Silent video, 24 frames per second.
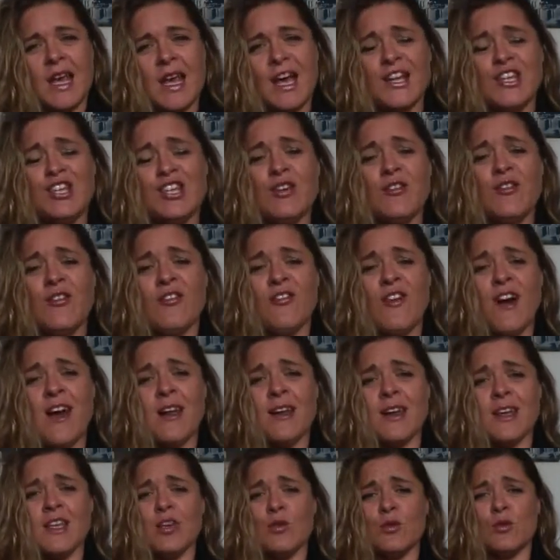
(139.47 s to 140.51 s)
and you felt
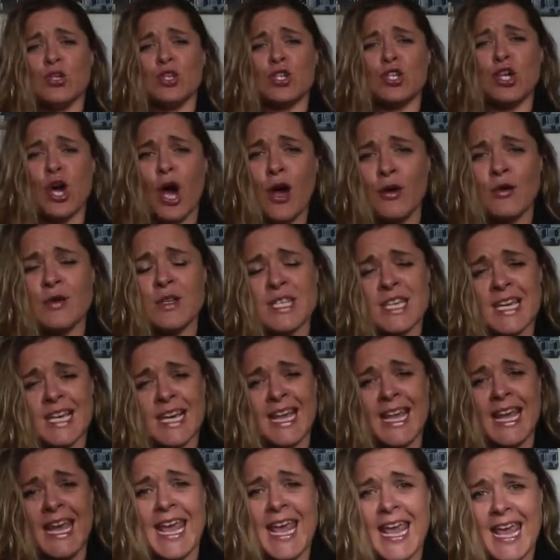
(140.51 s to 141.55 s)
like you were
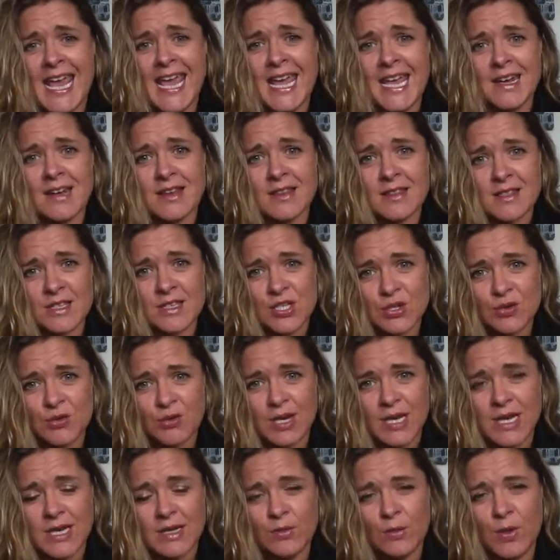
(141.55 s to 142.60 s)
totally in the
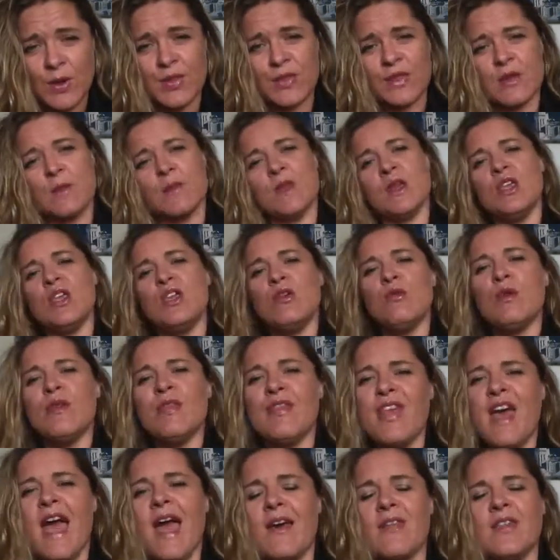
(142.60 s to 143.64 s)
screen with them, that you were
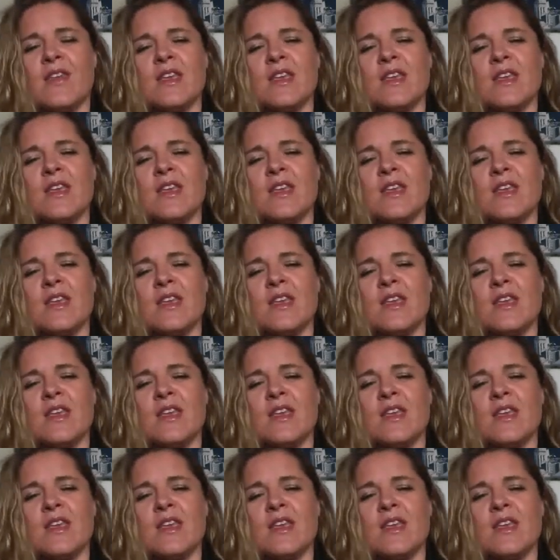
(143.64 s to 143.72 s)
there,